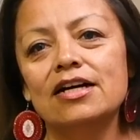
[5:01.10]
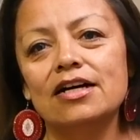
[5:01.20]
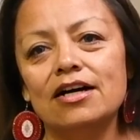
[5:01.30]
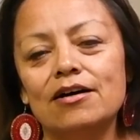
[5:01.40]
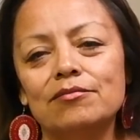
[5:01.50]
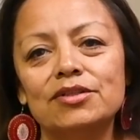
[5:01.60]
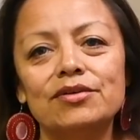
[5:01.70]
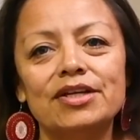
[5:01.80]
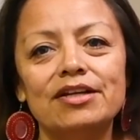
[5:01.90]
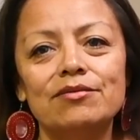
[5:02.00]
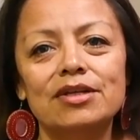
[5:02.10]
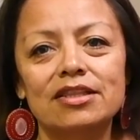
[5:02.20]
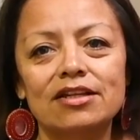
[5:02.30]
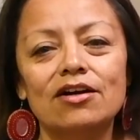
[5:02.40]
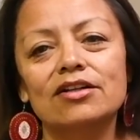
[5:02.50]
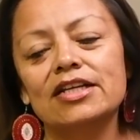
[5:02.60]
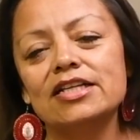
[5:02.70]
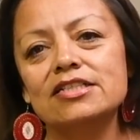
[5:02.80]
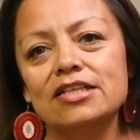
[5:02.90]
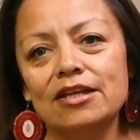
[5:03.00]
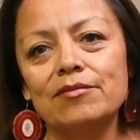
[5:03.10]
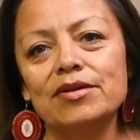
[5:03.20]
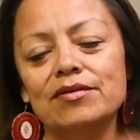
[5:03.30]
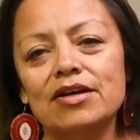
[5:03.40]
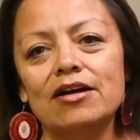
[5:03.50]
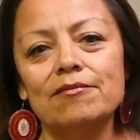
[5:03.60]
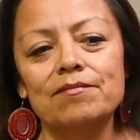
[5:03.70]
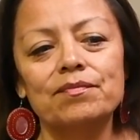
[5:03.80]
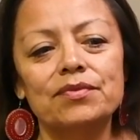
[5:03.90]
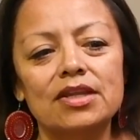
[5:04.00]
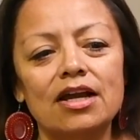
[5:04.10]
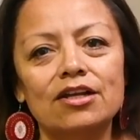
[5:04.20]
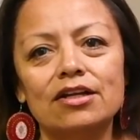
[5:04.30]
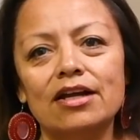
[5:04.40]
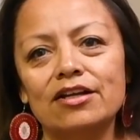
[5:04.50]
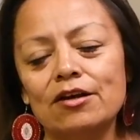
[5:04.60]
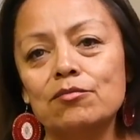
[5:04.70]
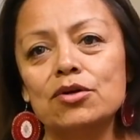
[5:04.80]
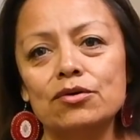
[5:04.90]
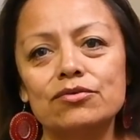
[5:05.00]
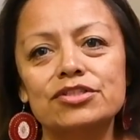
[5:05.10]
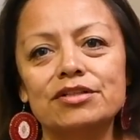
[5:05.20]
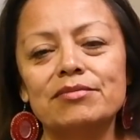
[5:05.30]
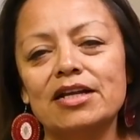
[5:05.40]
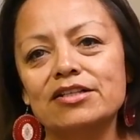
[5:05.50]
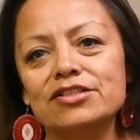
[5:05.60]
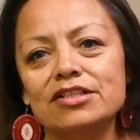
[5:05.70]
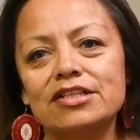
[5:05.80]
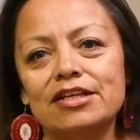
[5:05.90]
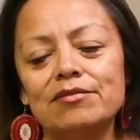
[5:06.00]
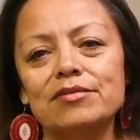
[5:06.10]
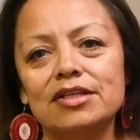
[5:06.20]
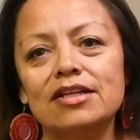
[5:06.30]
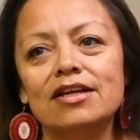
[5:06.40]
Louis with our ladies team, and I help coach and manage the team.